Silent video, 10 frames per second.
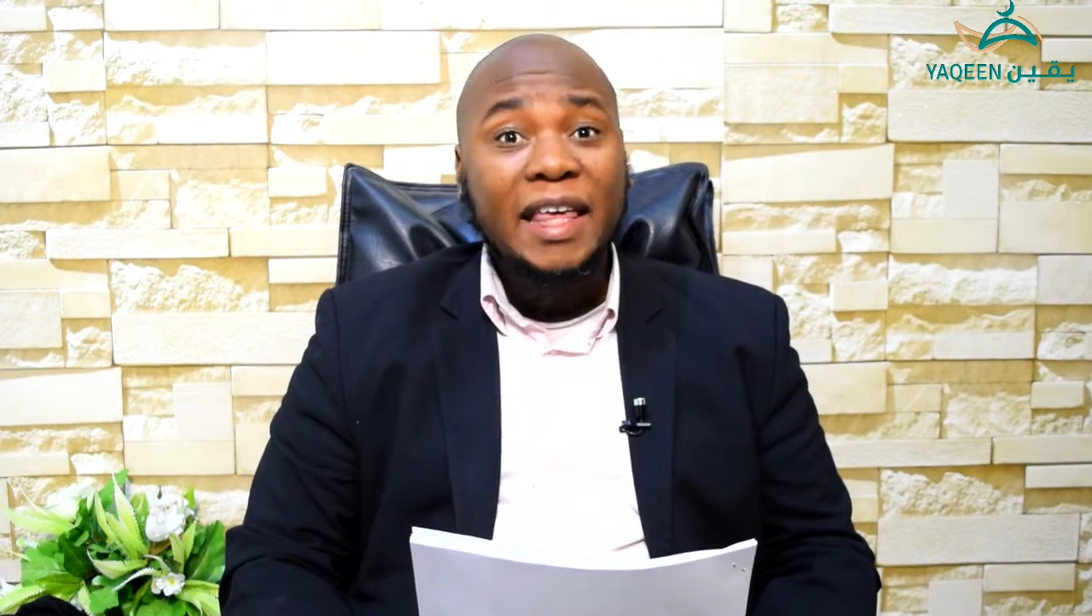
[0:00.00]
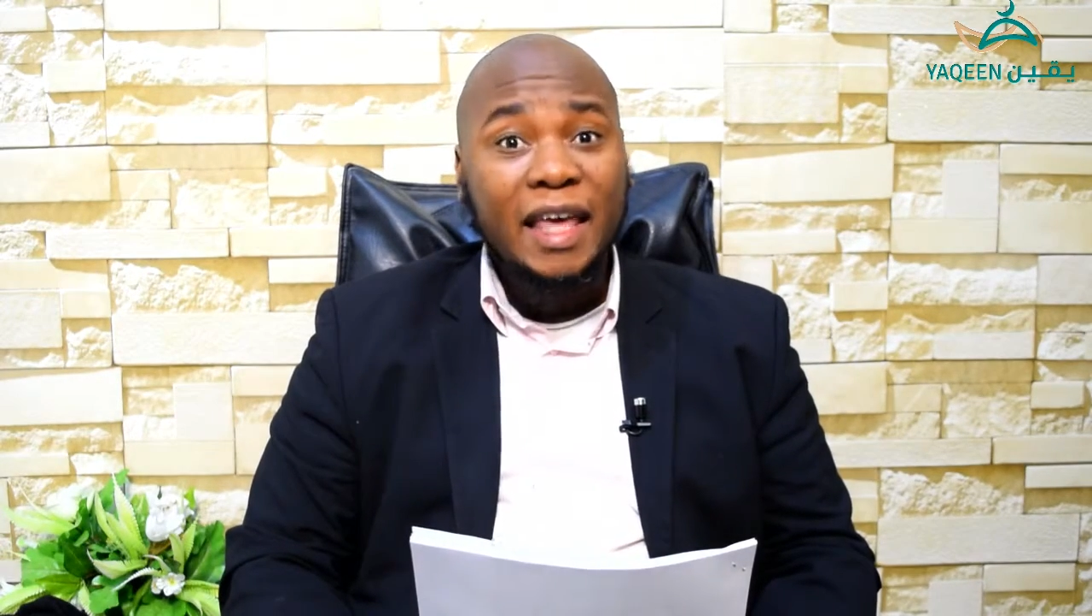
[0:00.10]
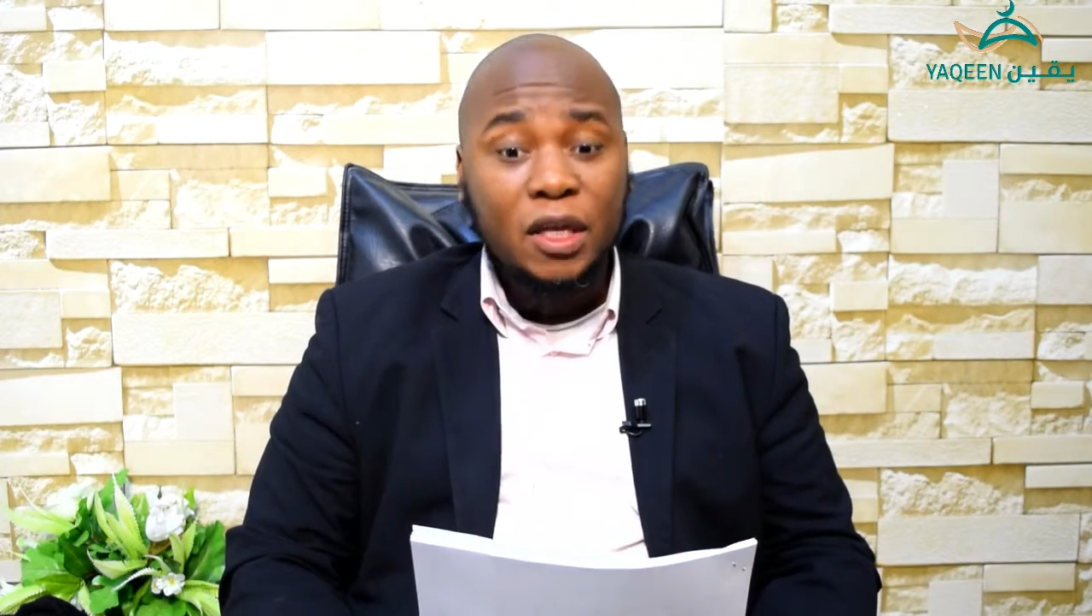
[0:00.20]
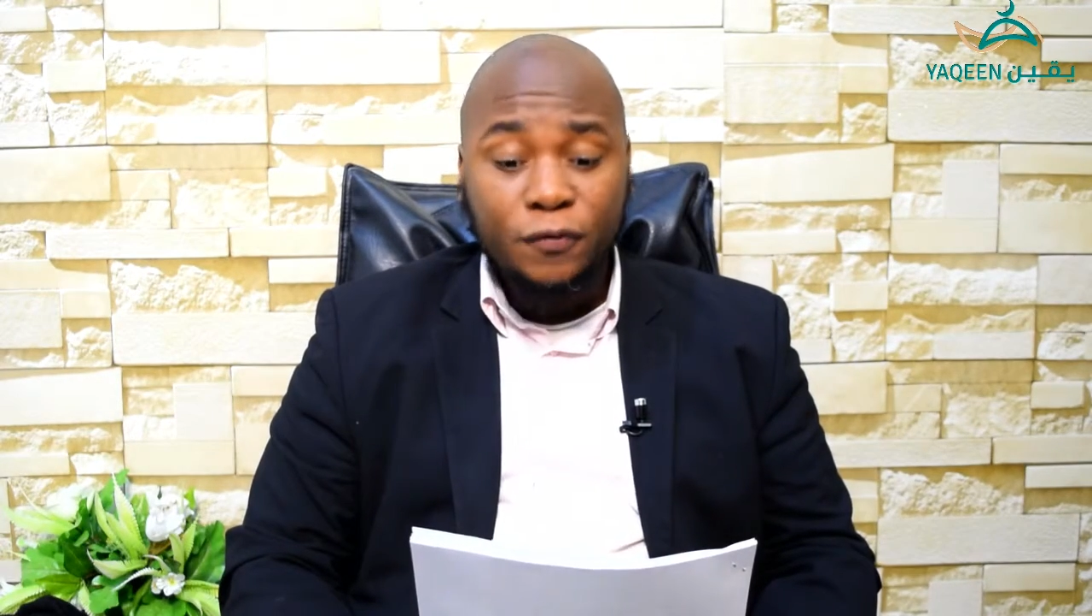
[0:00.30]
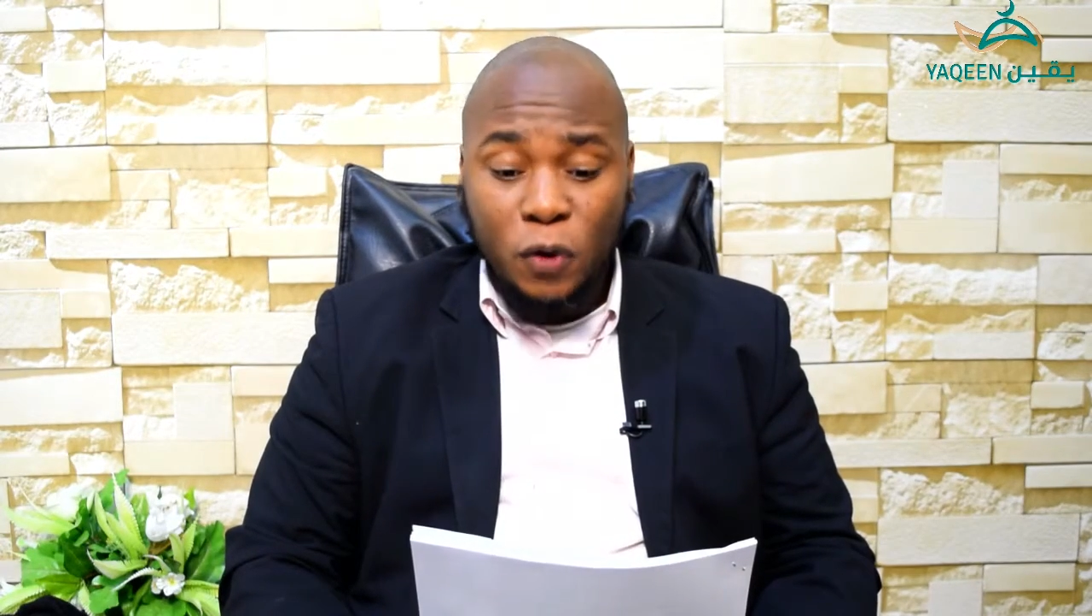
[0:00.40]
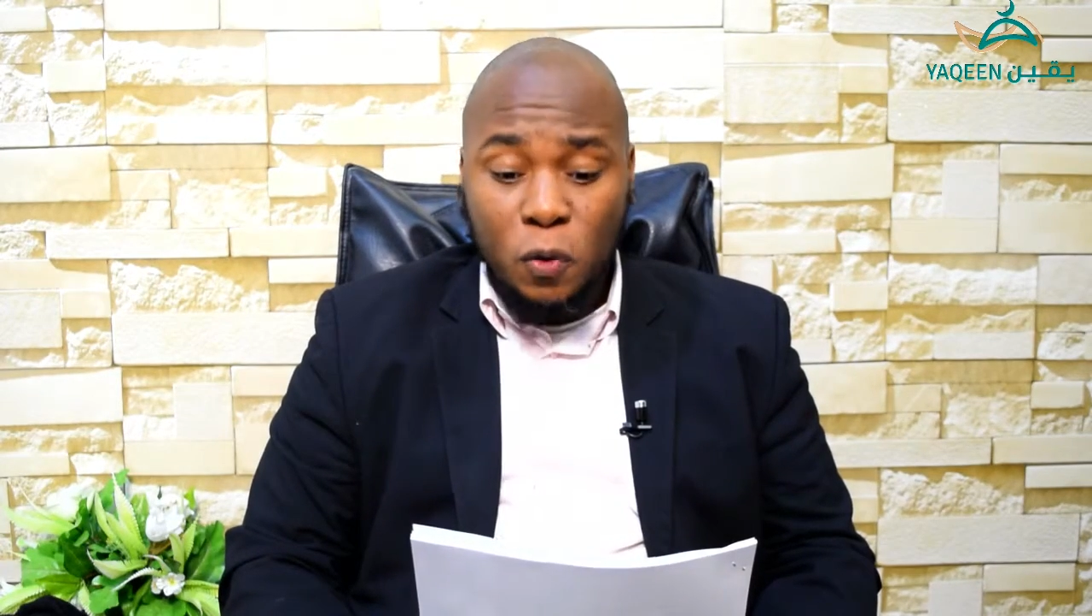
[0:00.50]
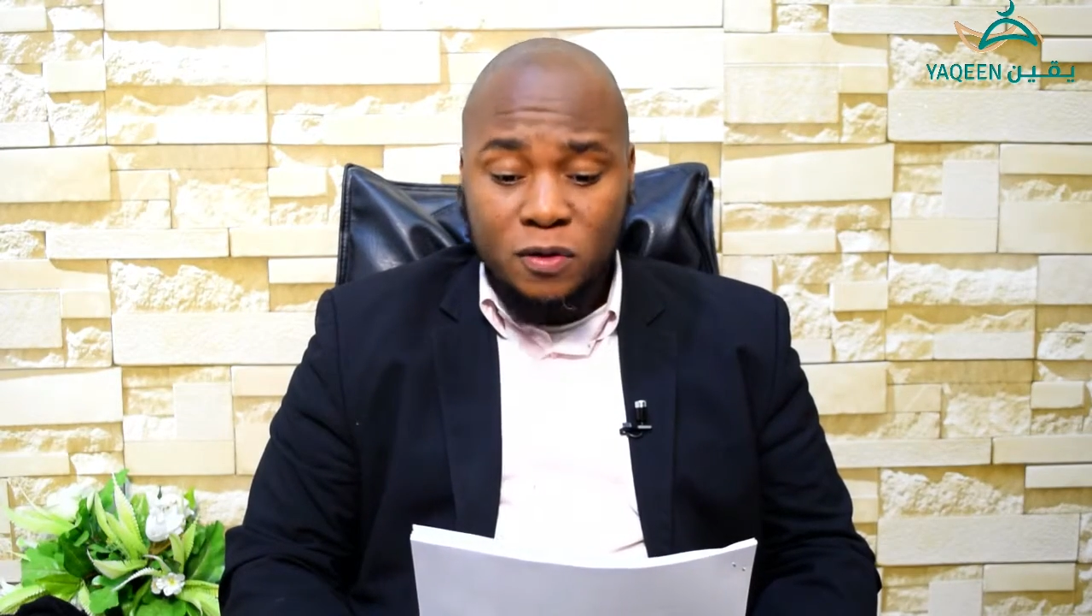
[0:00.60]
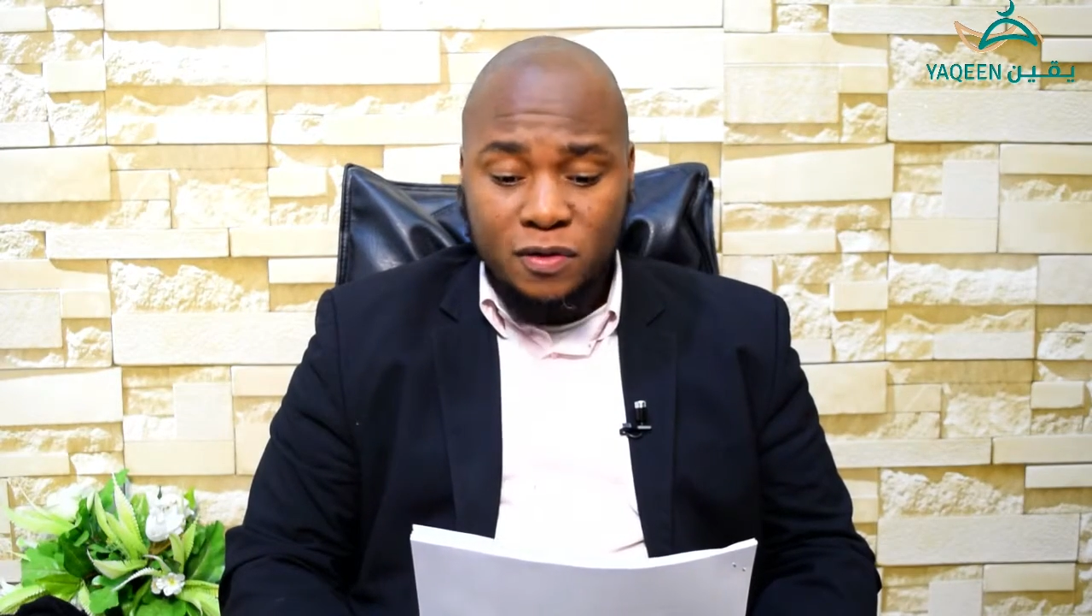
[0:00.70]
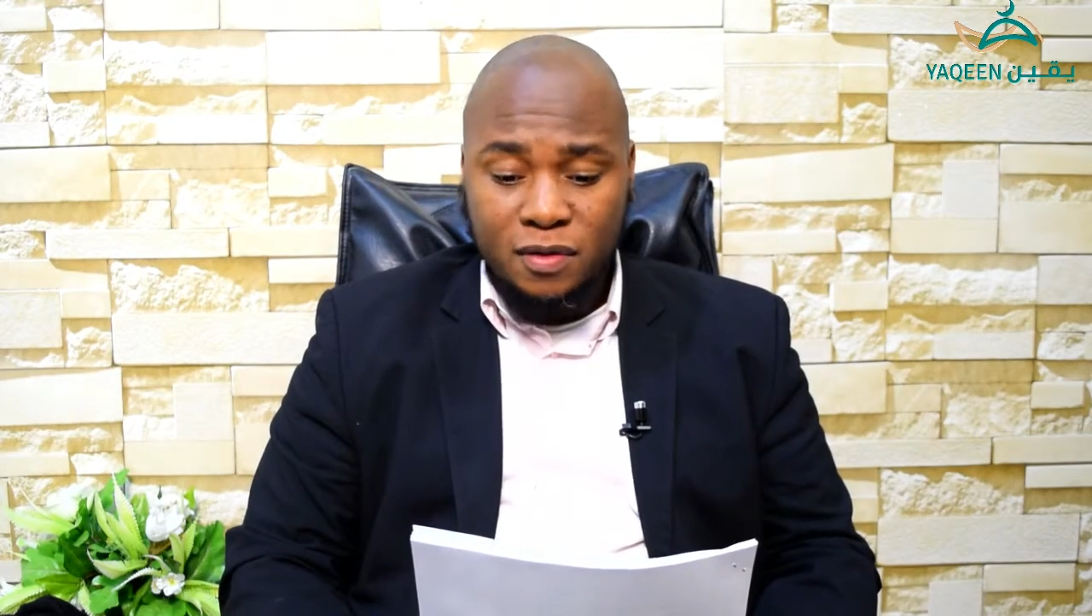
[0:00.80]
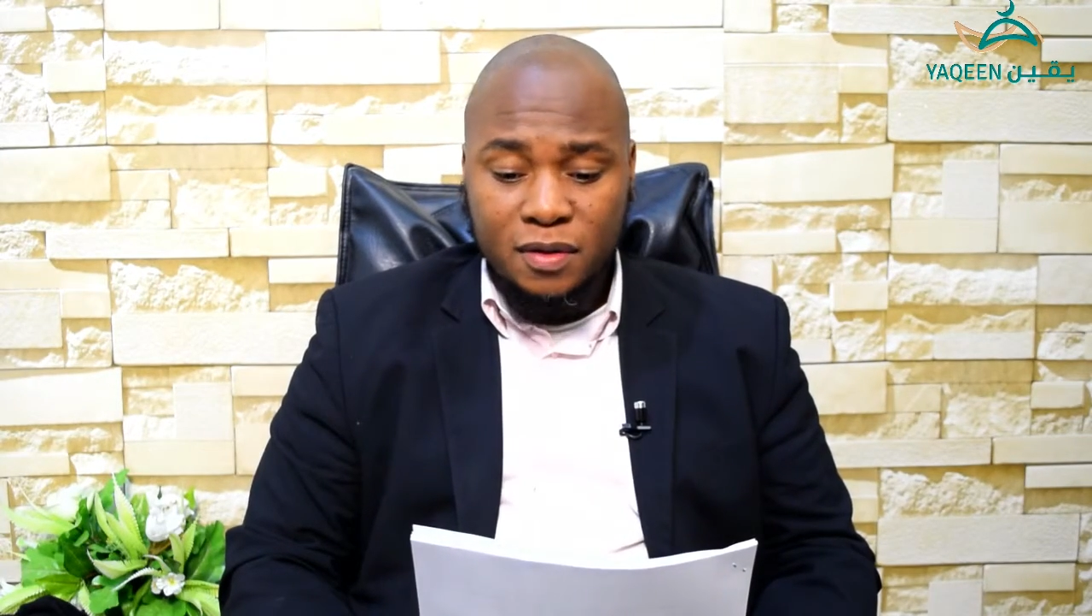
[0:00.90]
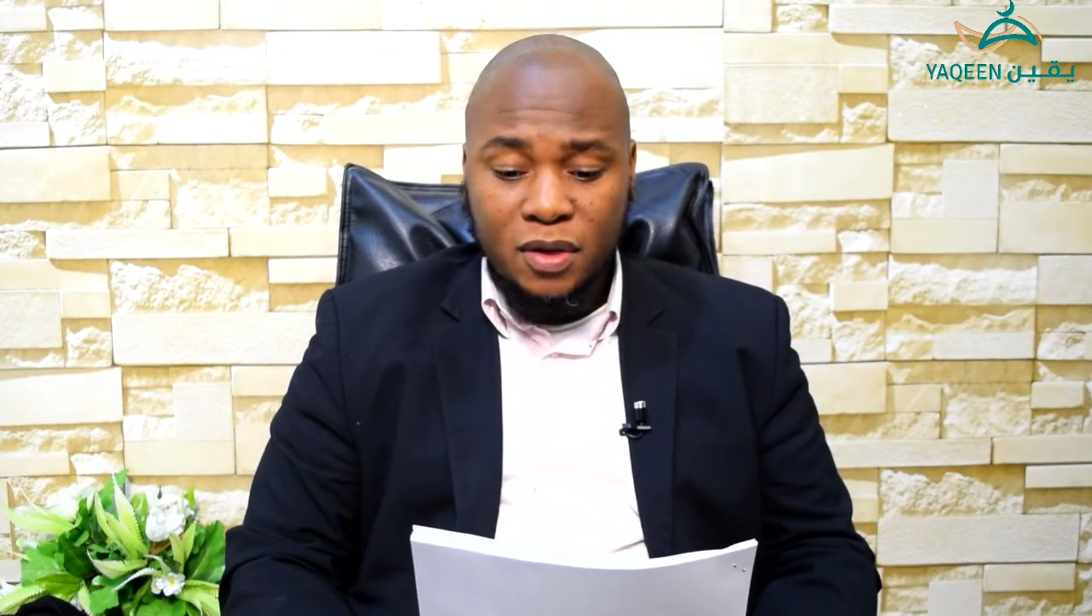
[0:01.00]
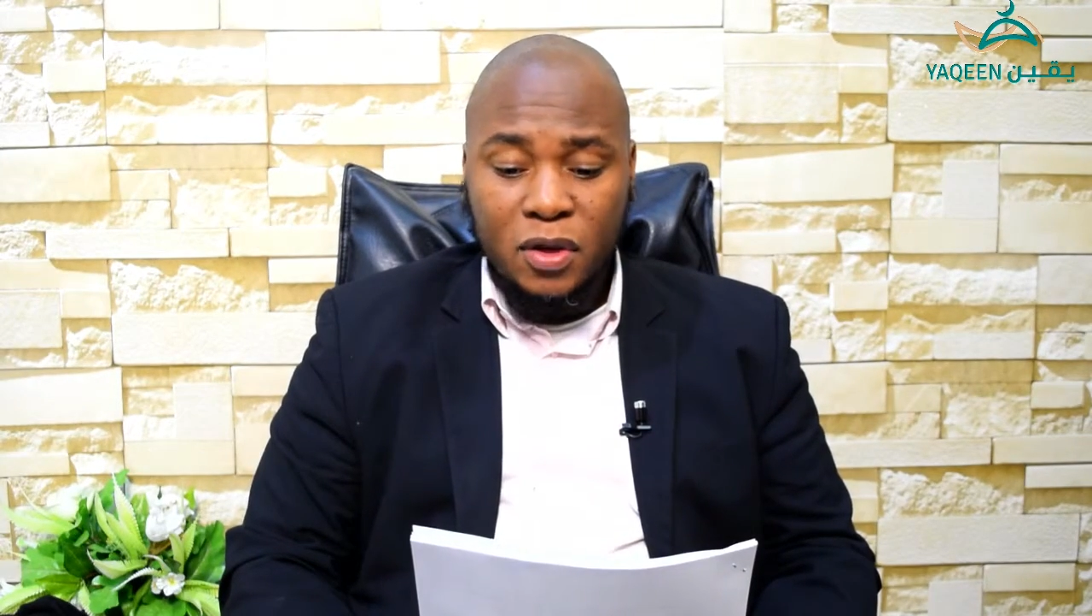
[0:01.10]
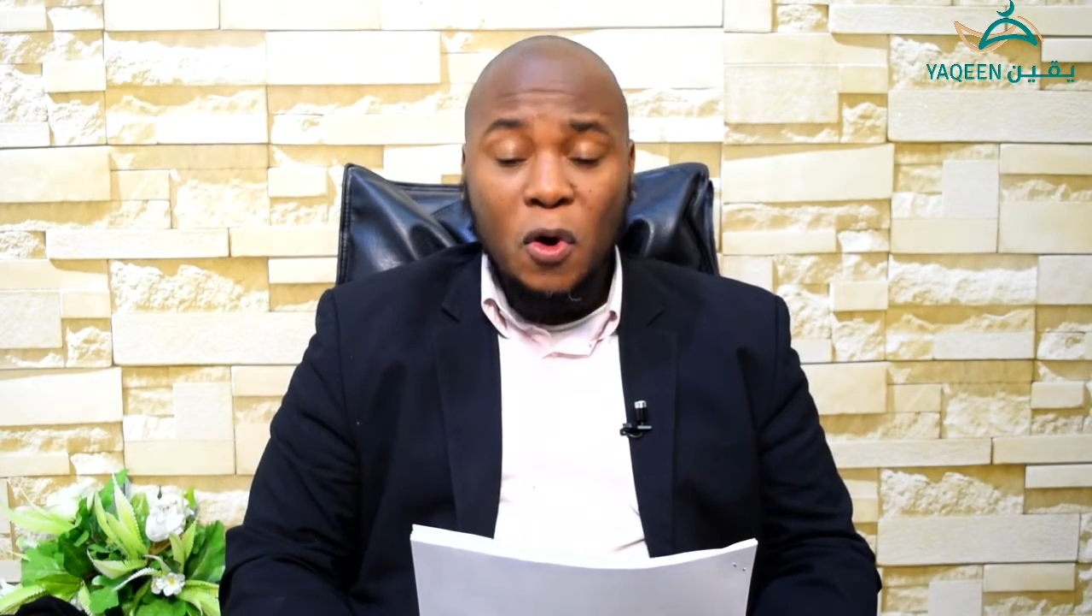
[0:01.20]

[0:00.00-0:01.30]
king folks,